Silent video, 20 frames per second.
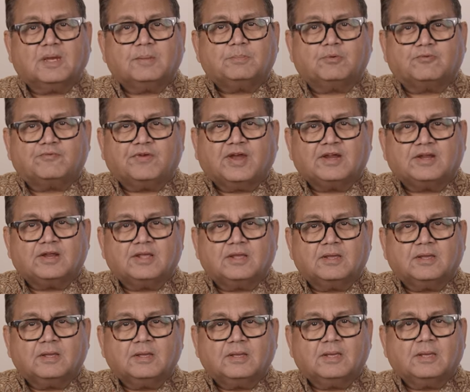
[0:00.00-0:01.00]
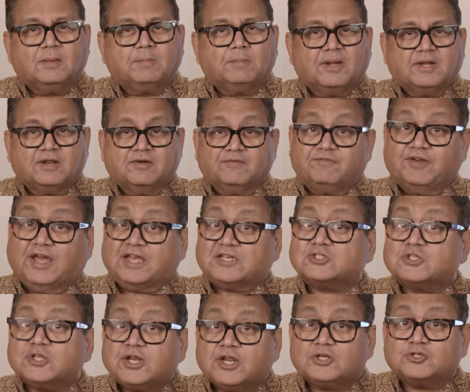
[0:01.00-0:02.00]
providing better
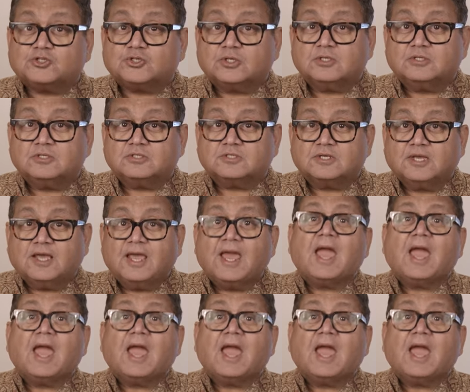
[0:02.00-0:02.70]
vaccinations,